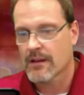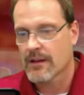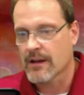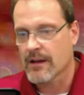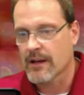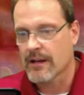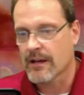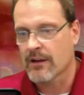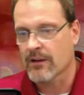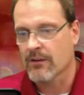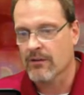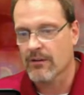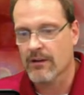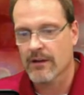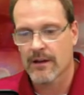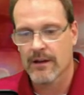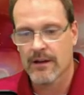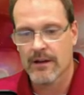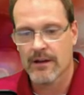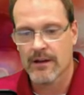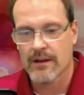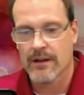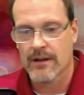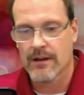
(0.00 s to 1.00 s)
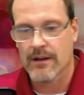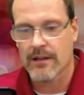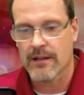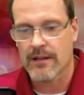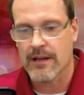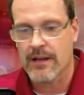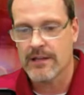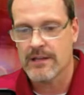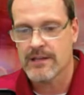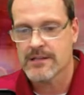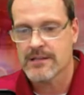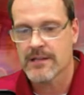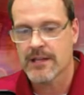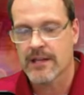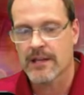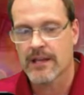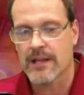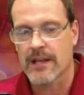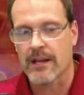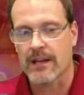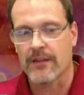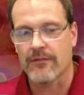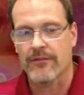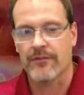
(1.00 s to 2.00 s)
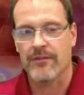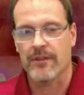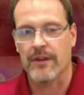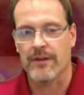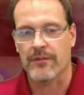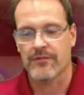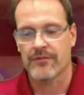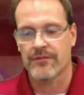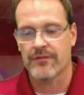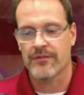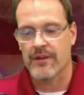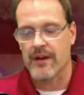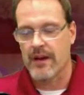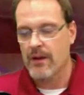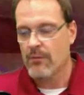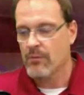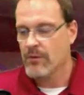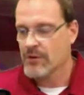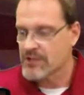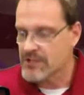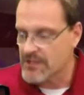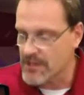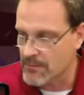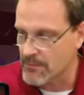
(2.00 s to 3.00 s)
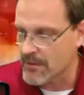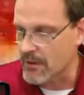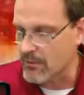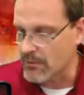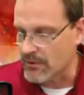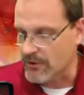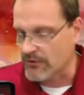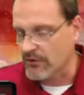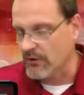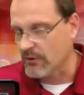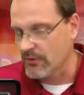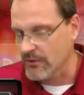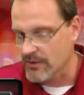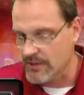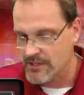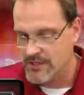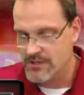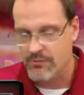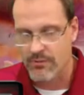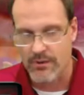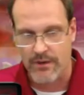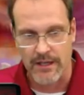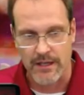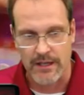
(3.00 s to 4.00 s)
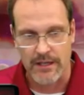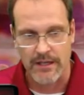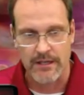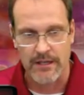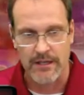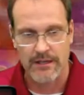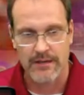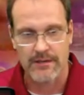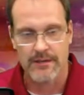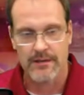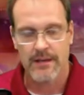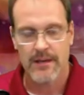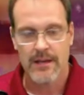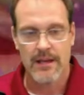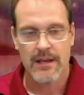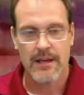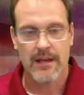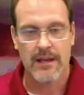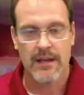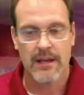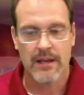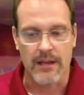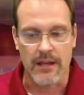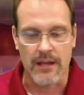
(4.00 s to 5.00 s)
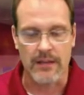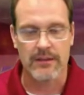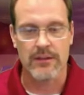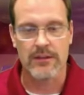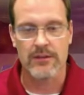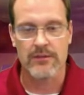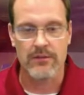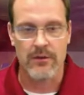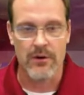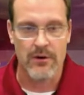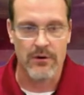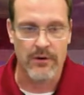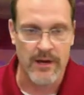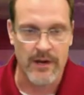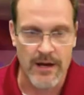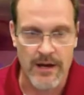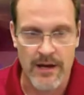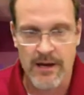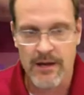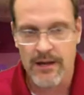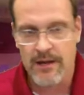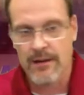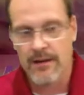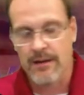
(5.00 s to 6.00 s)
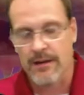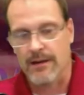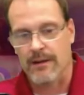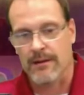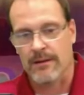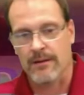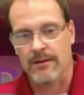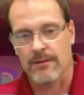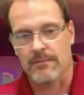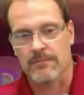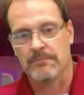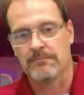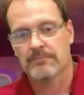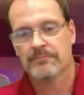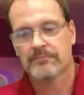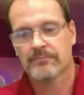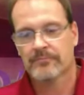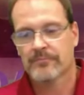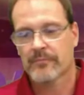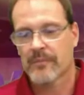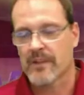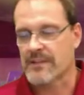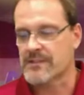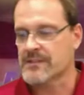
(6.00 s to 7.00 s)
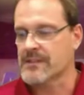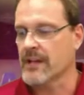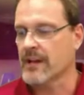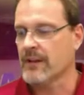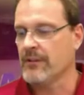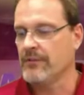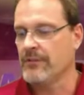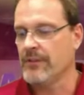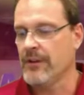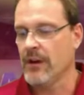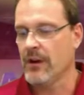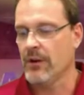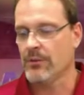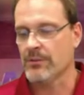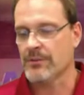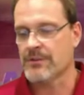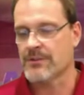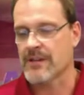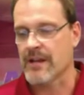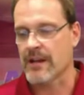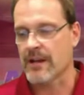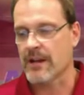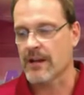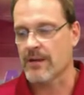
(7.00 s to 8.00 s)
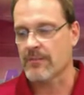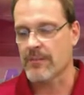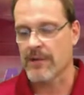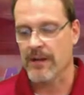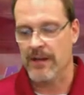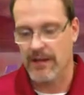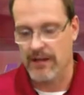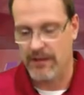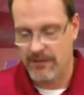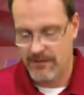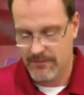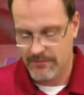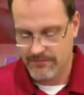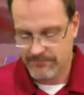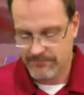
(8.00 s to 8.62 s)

I know, I, I just think that if, if, I wish somebody would do this where they would get, get the drone on, um, instead of, you know, setting up a,